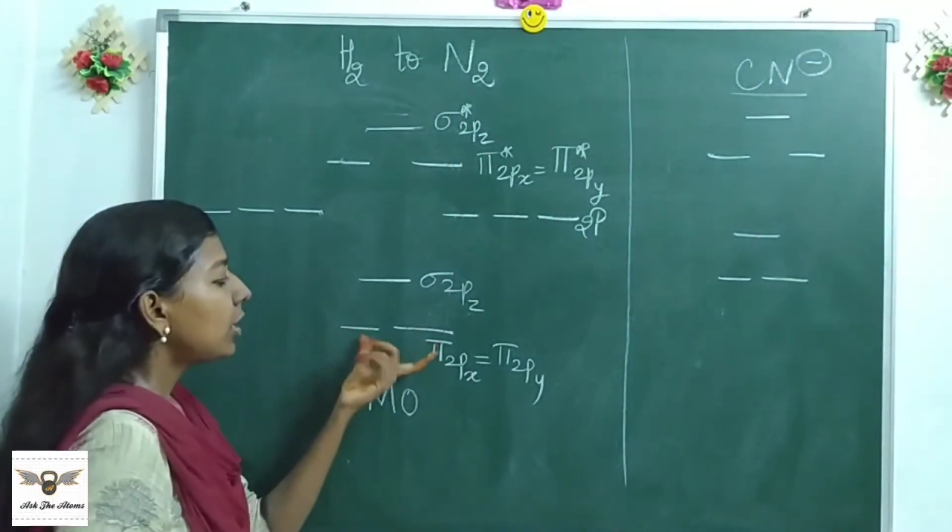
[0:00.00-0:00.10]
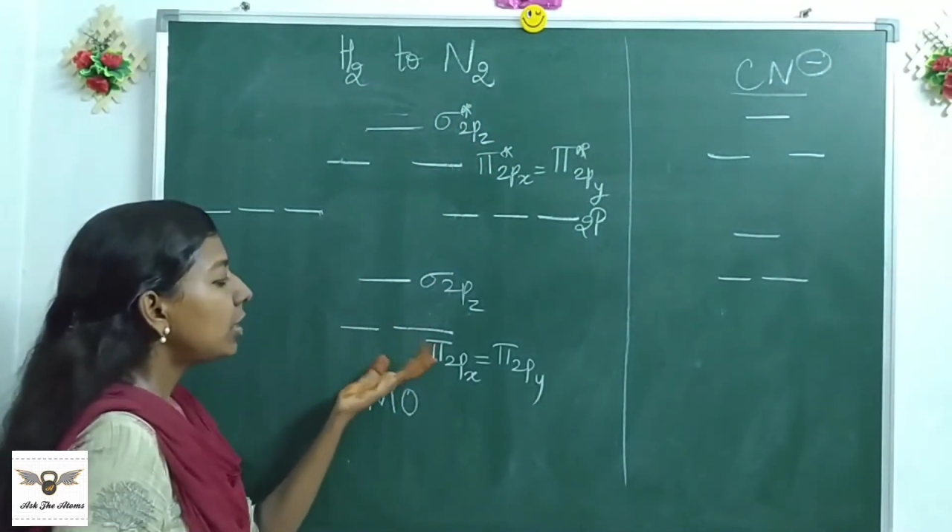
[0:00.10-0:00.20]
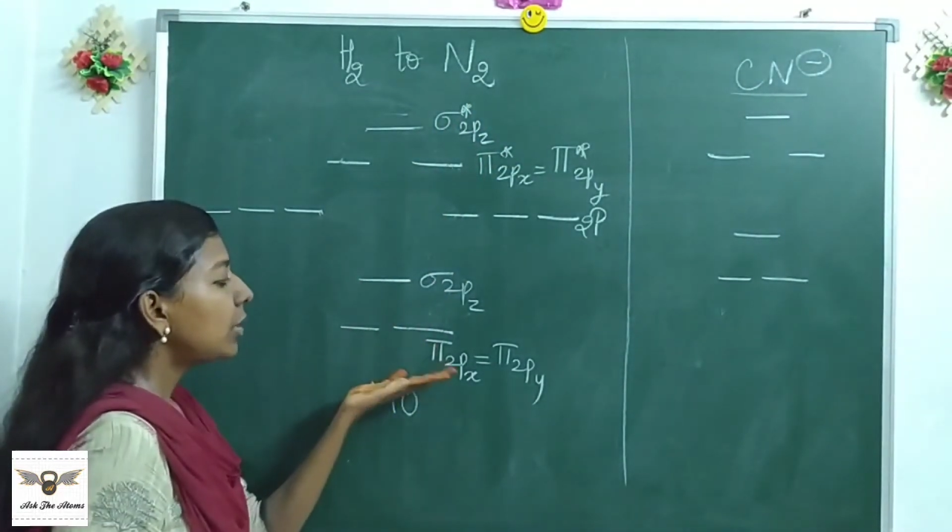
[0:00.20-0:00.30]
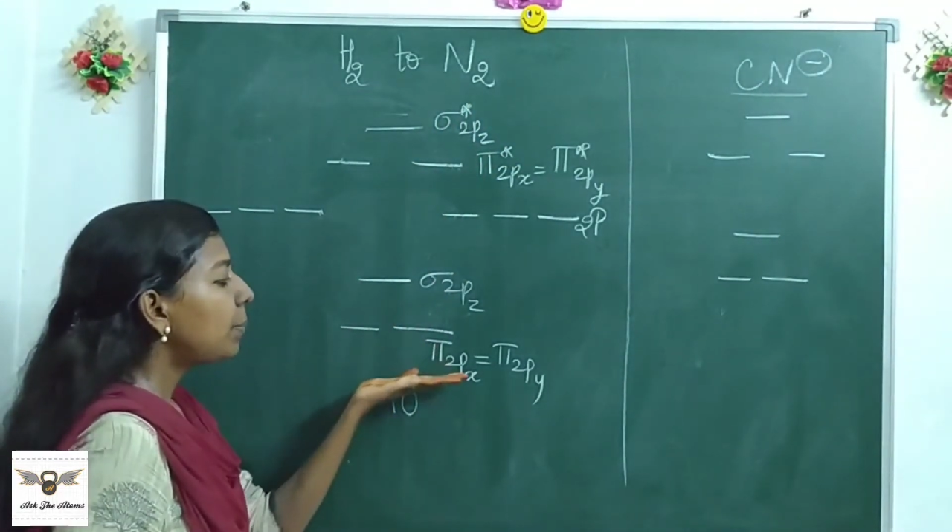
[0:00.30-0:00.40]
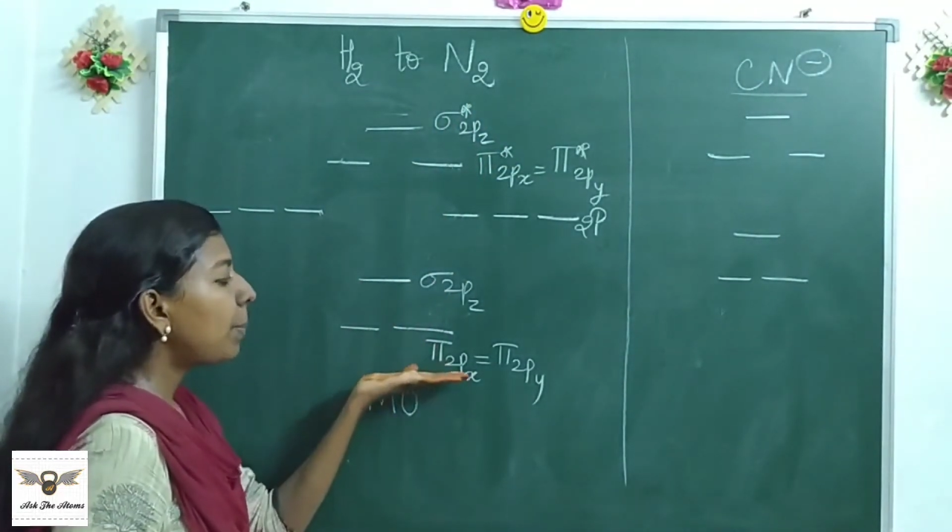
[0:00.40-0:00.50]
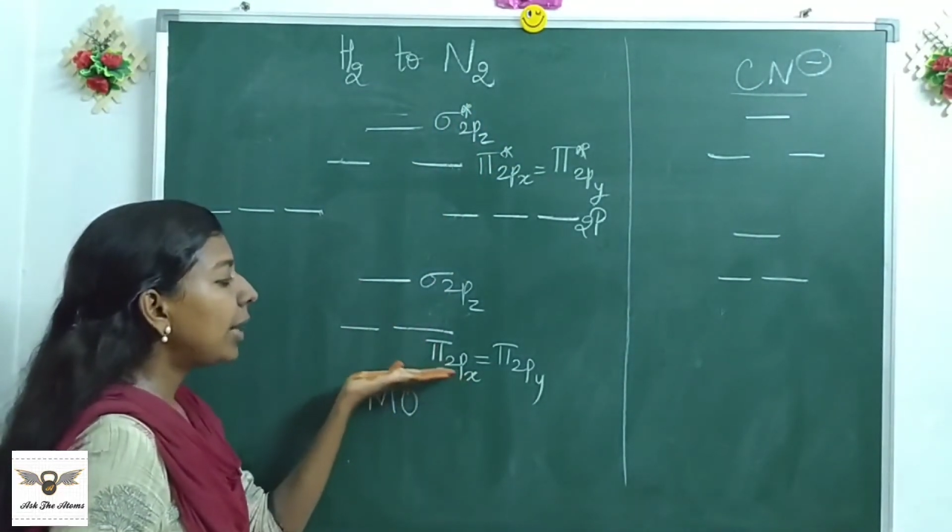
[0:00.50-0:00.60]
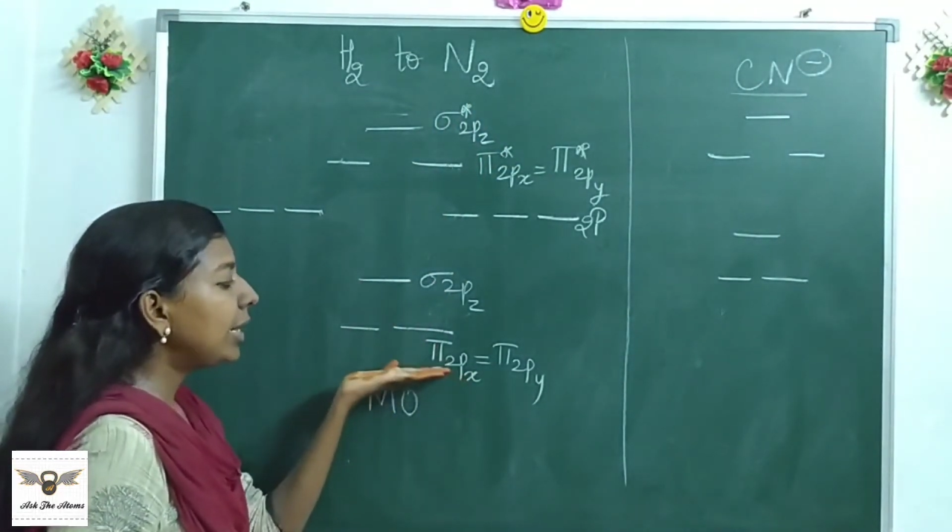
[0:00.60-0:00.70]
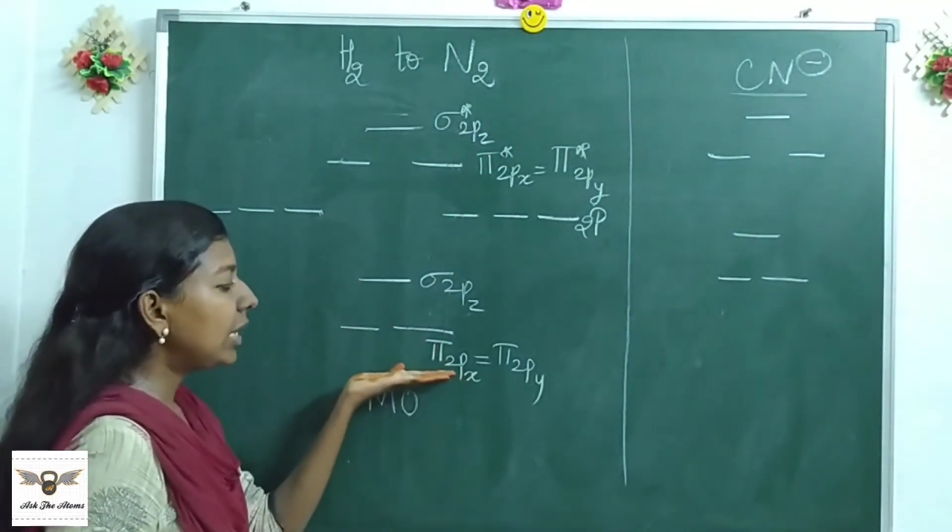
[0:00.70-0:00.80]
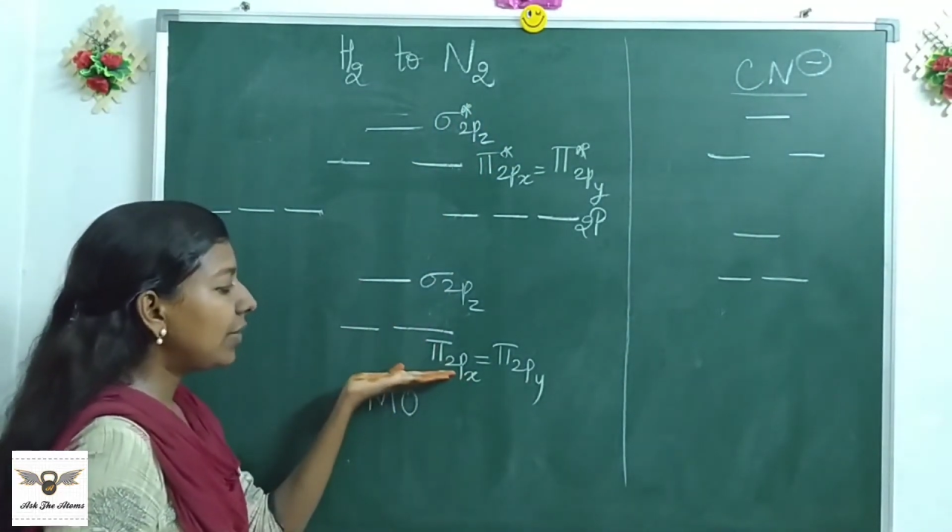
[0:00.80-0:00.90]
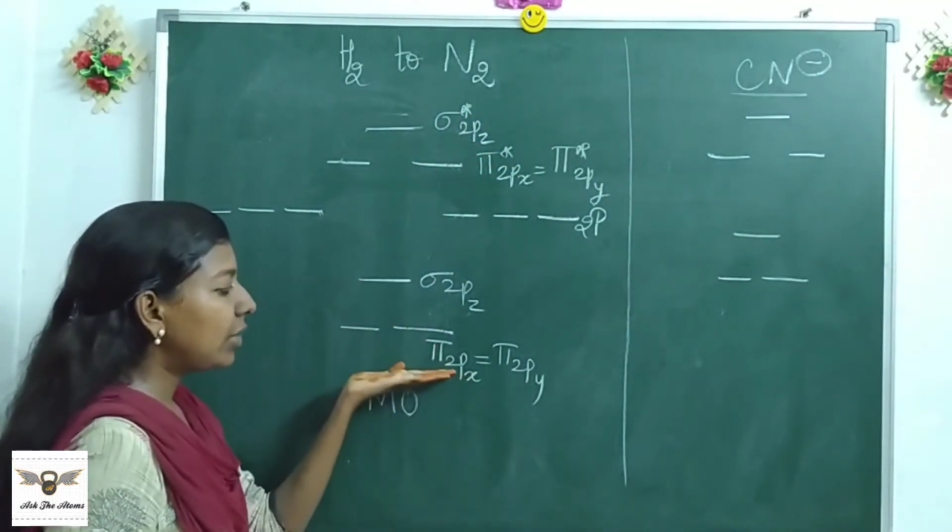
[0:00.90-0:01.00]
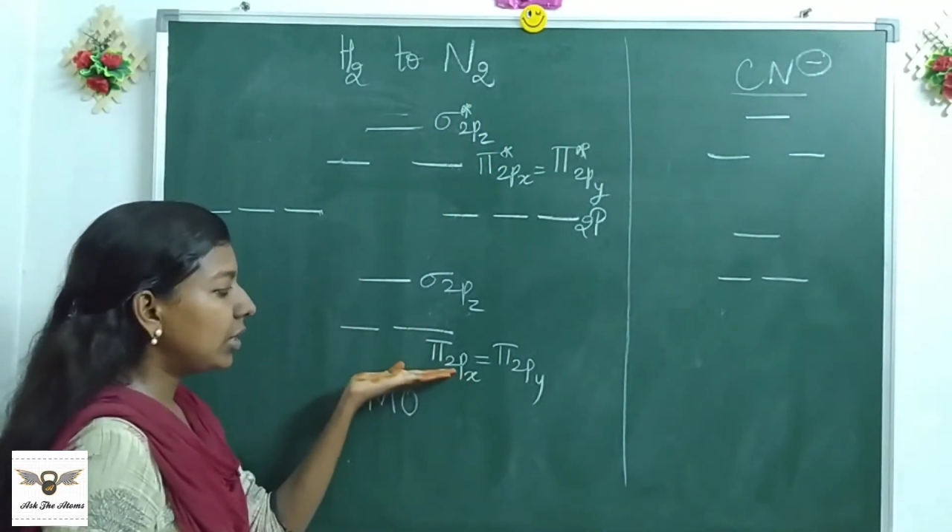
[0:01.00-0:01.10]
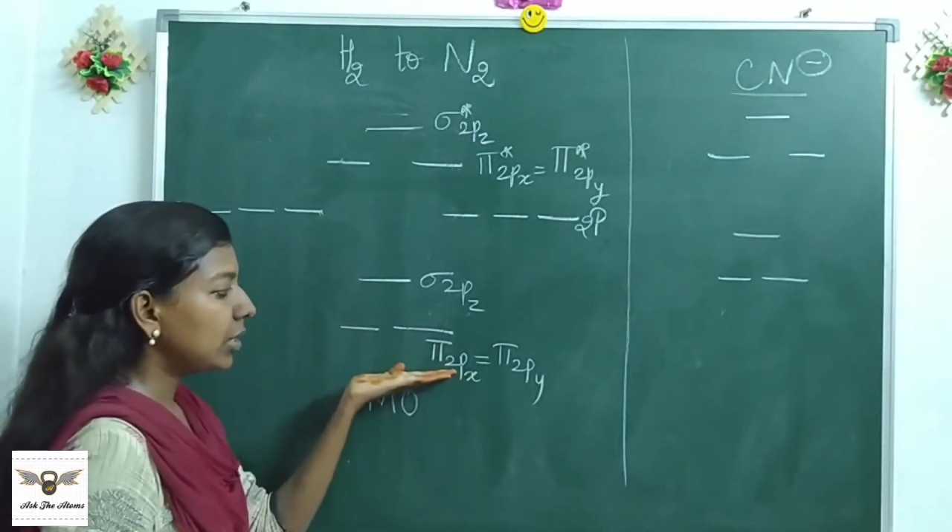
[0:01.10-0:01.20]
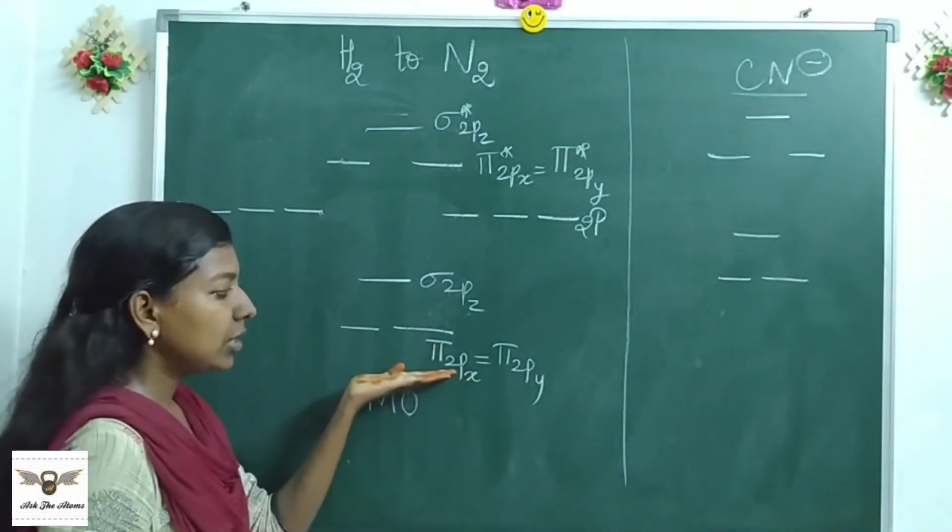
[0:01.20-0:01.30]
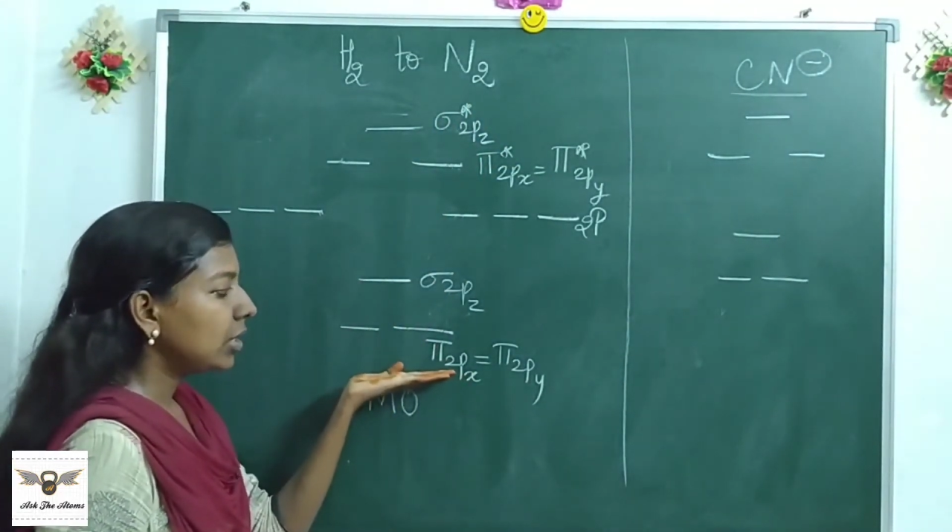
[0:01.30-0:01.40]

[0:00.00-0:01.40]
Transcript: the pi level,